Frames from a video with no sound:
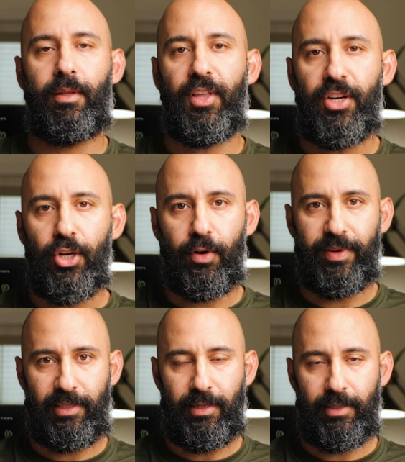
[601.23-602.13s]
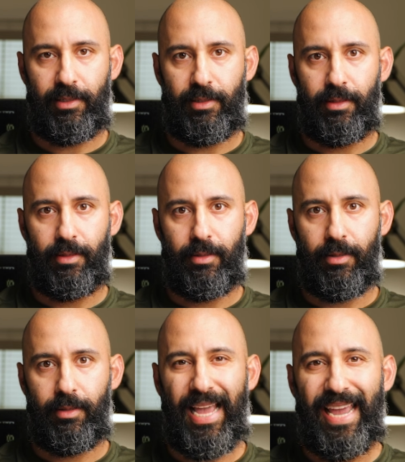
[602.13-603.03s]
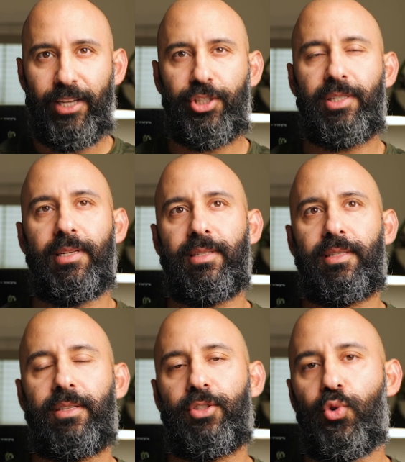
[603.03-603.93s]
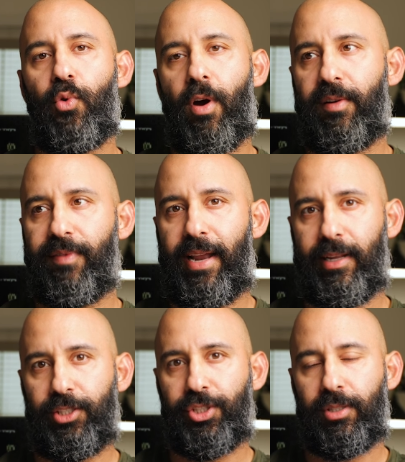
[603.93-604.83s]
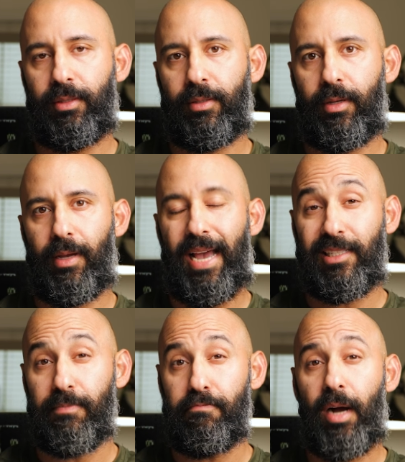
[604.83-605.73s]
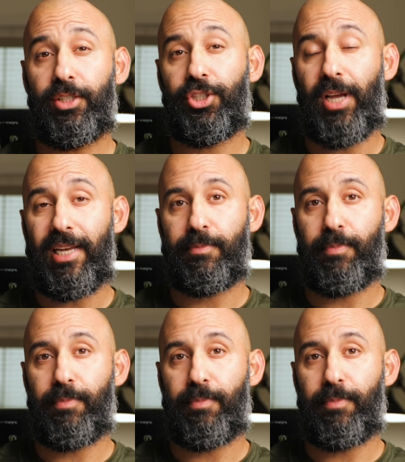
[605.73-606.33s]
the nervousness, the anxiousness to our advantage as much as